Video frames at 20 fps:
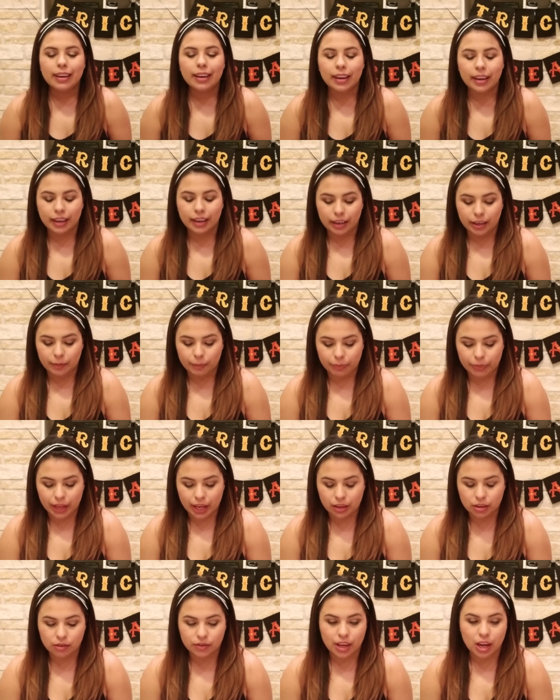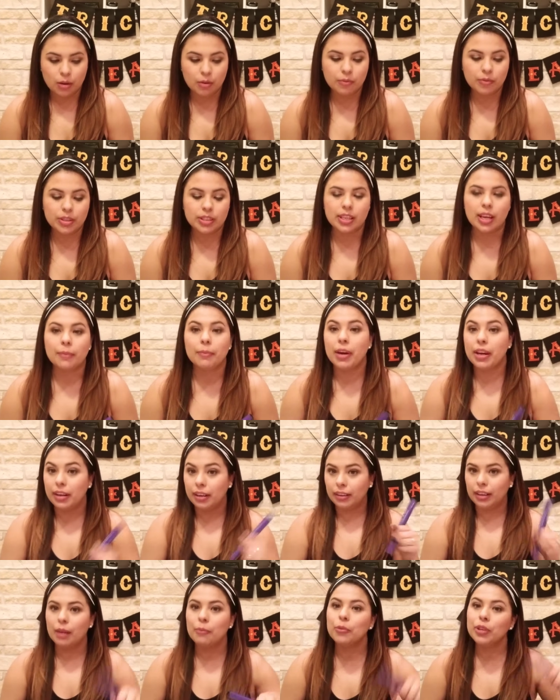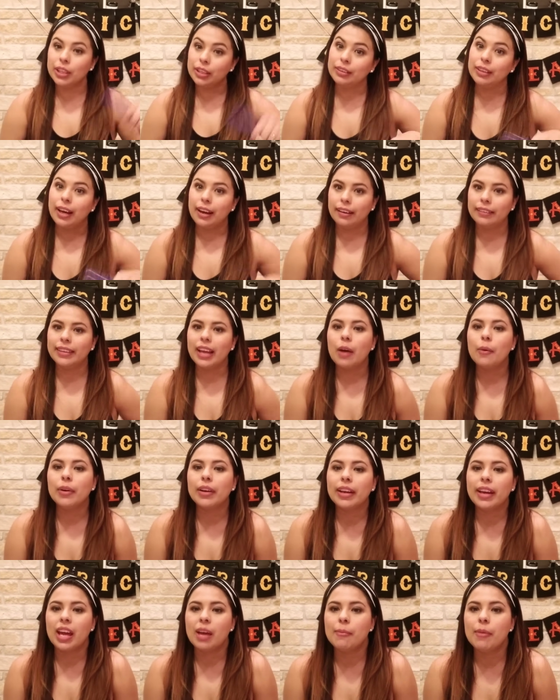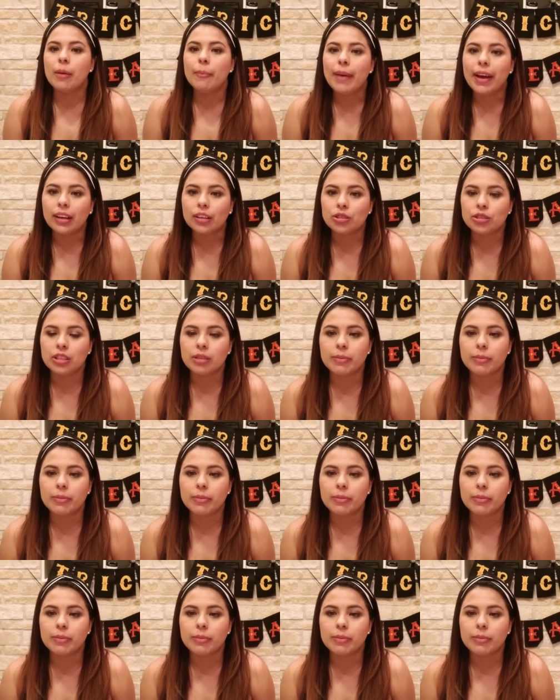I know that one was, I'm really glad that one came up actually,